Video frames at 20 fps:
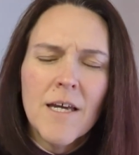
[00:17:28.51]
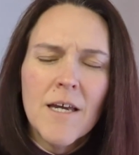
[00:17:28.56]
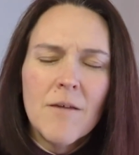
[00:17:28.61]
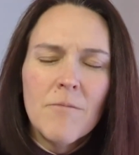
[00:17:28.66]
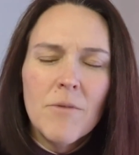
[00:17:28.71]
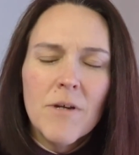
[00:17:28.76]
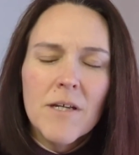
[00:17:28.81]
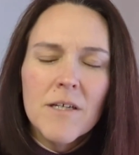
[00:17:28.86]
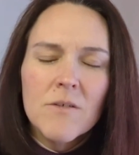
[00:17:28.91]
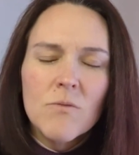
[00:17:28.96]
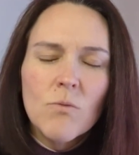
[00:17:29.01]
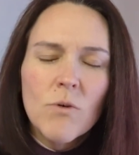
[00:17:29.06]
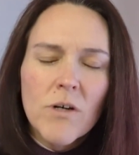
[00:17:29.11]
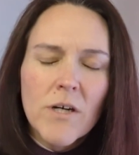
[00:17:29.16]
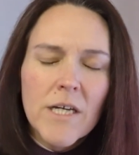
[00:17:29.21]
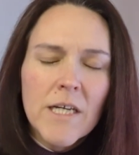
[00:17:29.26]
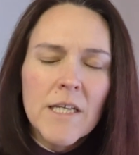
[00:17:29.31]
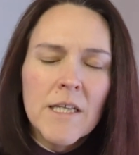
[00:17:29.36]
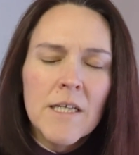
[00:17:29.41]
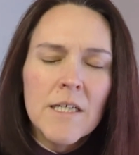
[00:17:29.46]
Because we're
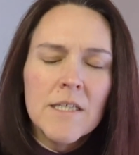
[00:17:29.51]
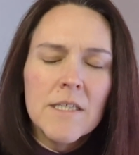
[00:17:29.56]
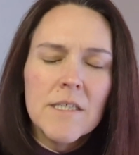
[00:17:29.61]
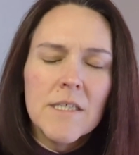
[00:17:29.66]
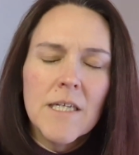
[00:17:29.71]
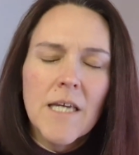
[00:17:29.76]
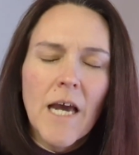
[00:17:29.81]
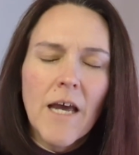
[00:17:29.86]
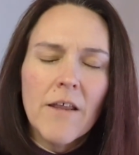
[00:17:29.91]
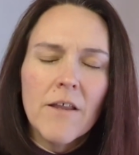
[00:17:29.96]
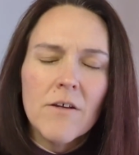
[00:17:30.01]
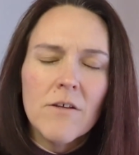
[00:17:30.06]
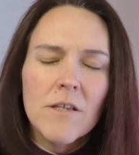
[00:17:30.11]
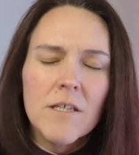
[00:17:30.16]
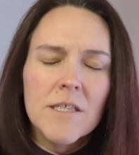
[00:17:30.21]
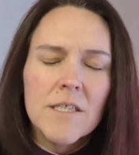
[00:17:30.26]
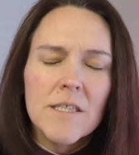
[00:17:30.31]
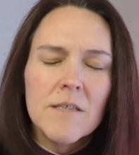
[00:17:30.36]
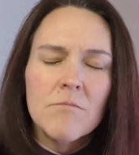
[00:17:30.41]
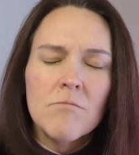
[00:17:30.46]
in this together.
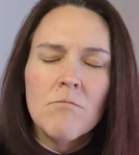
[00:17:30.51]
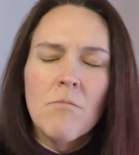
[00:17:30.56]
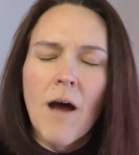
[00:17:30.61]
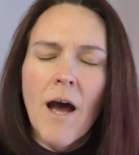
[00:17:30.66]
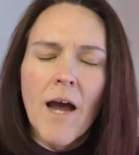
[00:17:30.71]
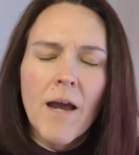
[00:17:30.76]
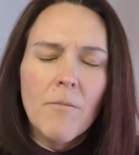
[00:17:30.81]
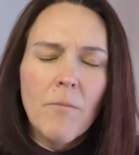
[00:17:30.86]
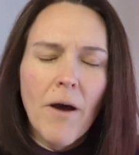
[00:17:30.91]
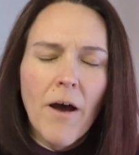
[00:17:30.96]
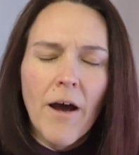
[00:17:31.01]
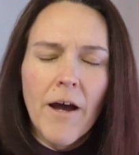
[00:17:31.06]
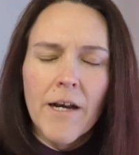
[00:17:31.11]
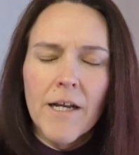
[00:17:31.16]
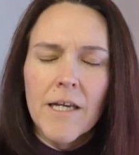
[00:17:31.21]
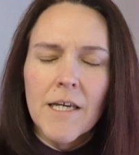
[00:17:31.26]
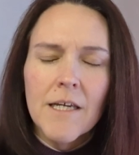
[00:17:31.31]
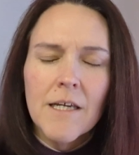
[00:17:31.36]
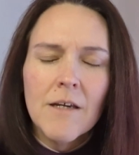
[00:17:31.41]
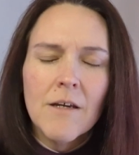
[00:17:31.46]
This is my
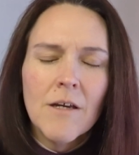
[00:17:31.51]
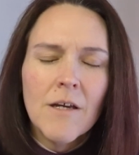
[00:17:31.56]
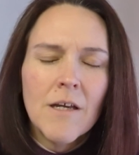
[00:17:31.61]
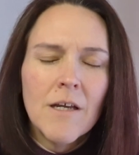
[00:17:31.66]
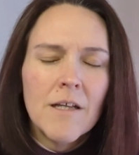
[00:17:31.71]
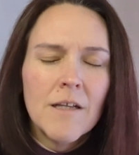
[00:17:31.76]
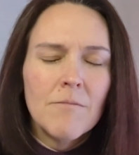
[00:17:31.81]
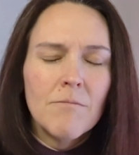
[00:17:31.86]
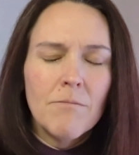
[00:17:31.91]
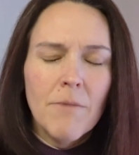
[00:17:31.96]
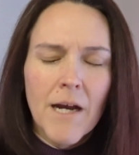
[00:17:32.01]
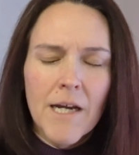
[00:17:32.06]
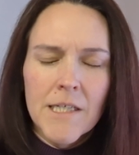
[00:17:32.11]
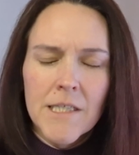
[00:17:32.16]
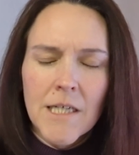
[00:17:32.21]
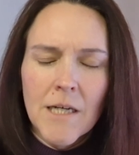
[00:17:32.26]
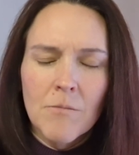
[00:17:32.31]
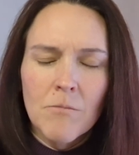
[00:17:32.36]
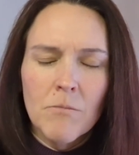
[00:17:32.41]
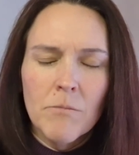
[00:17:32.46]
body, my
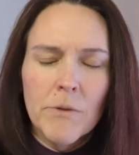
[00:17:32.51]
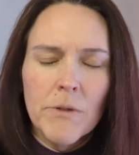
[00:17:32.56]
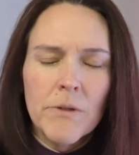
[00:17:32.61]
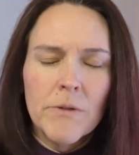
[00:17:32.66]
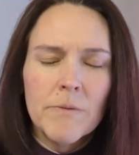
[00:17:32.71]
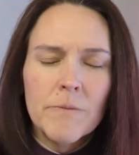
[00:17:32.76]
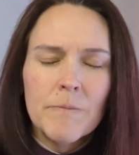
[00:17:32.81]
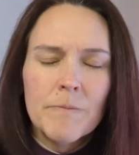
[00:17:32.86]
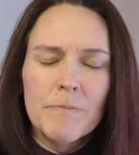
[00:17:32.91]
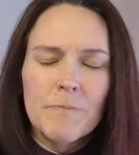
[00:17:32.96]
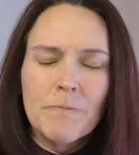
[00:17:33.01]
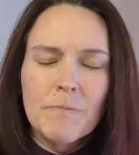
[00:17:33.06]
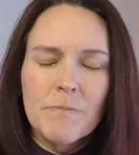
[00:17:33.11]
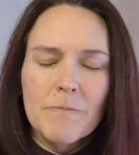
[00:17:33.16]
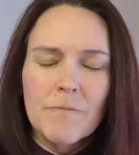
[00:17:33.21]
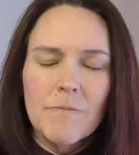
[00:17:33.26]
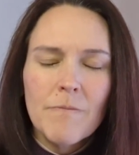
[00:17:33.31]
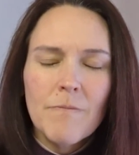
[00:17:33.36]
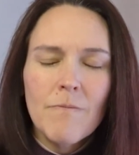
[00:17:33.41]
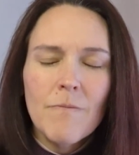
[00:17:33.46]
temple.
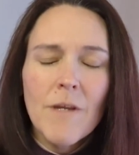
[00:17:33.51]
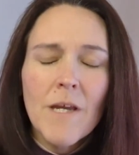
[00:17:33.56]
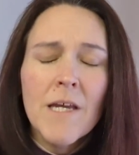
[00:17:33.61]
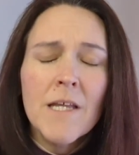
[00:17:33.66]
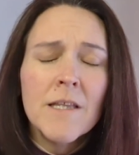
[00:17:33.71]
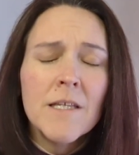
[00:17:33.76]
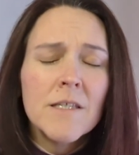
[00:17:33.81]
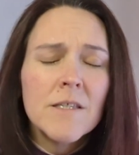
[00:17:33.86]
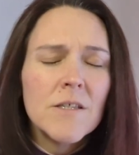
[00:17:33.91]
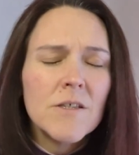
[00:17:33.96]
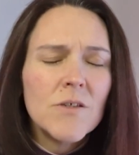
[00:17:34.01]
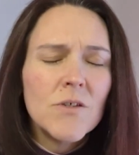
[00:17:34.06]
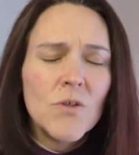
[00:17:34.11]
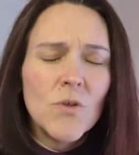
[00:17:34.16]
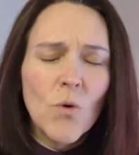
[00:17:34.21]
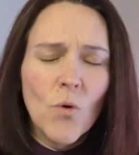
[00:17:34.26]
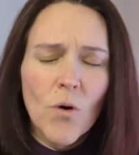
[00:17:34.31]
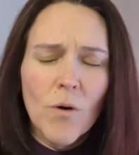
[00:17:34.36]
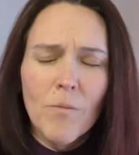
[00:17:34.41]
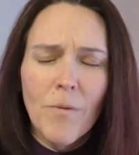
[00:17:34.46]
And this is
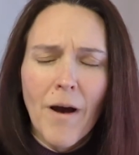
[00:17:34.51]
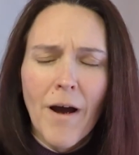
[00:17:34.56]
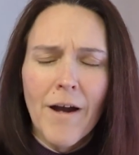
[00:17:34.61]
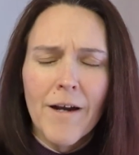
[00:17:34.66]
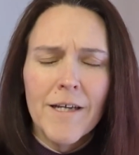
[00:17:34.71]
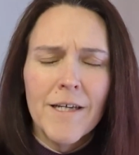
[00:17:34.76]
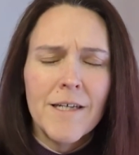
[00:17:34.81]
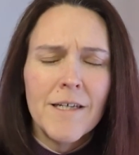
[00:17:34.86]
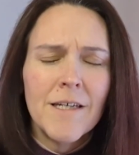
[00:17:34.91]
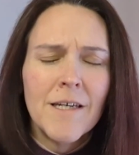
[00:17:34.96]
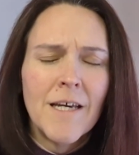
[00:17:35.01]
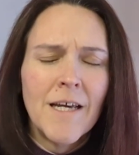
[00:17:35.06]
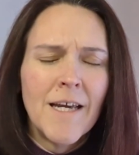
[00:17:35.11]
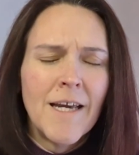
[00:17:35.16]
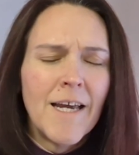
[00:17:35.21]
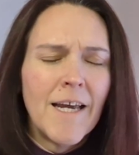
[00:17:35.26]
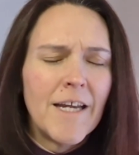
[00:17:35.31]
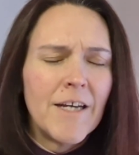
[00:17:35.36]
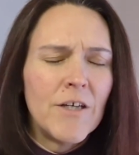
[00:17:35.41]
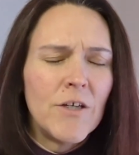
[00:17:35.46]
your body
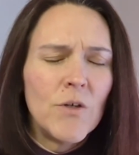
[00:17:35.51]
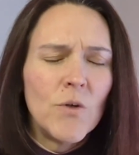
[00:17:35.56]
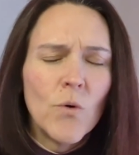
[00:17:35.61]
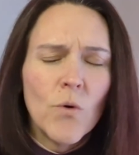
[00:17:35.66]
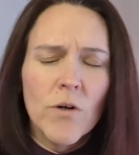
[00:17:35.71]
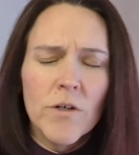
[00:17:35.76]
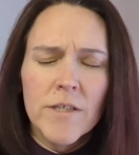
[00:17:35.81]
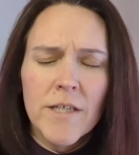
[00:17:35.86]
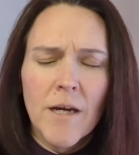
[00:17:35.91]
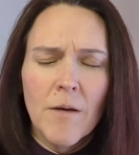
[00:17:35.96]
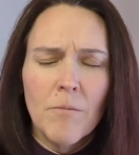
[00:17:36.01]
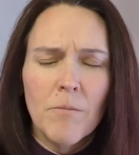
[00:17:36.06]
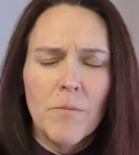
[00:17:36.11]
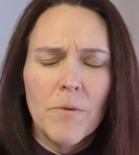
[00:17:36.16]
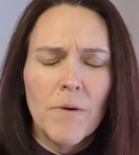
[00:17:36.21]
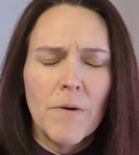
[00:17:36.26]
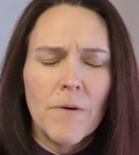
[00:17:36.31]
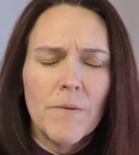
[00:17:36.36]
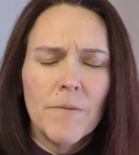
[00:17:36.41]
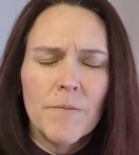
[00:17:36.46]
and your
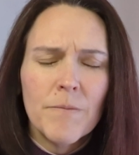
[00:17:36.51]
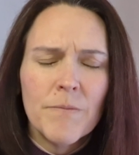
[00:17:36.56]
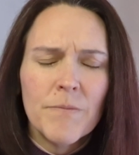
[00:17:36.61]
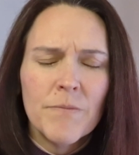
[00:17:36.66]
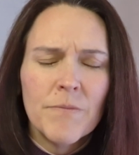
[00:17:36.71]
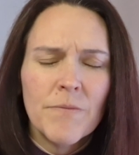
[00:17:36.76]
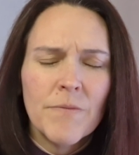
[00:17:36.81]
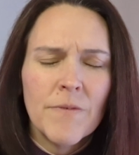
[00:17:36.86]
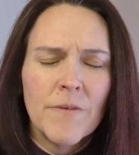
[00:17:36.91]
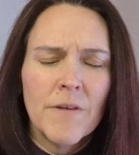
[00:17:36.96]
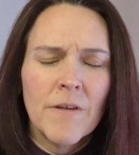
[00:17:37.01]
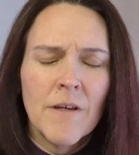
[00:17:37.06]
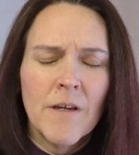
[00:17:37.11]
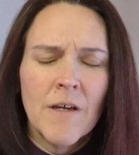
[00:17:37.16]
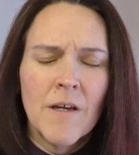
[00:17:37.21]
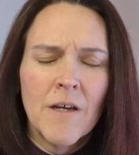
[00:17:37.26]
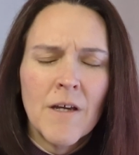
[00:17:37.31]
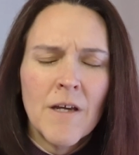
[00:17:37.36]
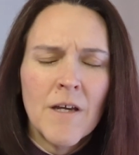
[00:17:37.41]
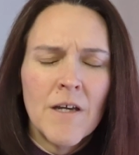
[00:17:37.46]
temple.
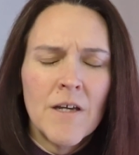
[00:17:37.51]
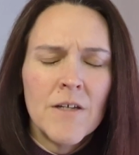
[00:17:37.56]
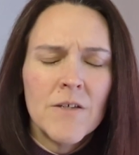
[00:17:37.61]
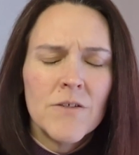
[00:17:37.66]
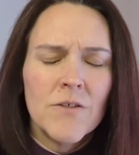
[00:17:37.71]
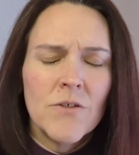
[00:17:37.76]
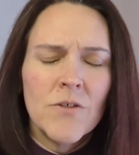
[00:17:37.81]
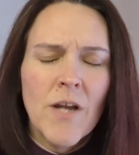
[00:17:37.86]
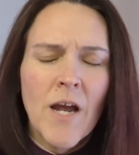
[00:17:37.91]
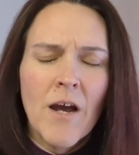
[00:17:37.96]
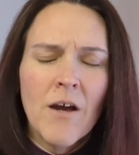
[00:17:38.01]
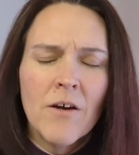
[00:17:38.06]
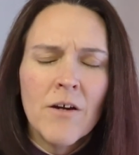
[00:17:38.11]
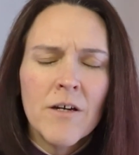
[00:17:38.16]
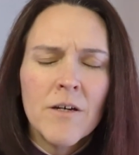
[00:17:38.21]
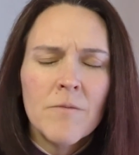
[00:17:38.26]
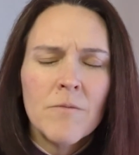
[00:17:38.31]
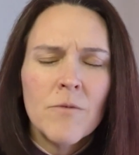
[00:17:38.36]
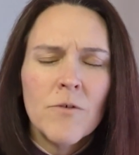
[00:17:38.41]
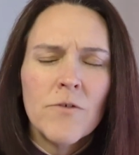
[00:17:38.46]
So now I'm going
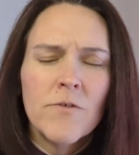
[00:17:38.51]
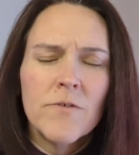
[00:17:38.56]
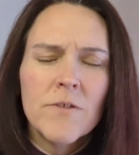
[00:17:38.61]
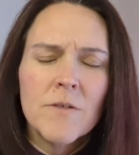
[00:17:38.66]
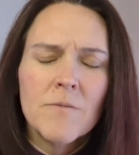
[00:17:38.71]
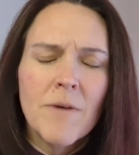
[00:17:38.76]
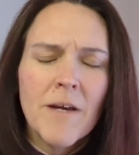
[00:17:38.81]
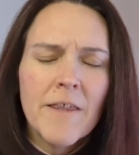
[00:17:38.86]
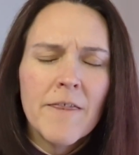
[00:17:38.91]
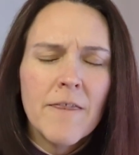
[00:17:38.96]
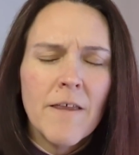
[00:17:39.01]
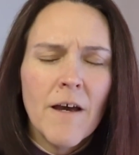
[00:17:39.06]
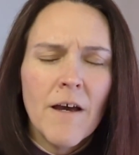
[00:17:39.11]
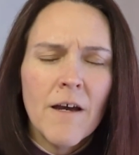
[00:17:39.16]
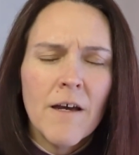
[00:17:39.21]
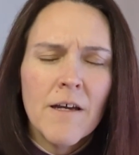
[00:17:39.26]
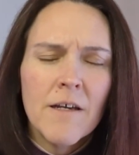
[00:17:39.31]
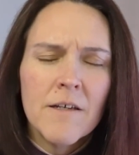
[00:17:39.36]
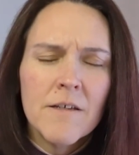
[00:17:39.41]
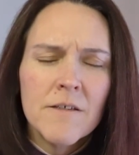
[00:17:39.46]
to move to my
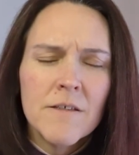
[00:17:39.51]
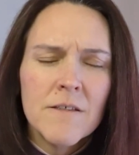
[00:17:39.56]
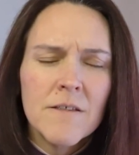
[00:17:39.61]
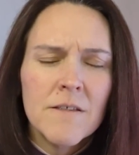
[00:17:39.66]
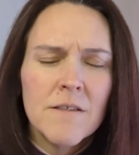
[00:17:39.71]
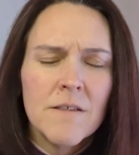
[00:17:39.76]
thighs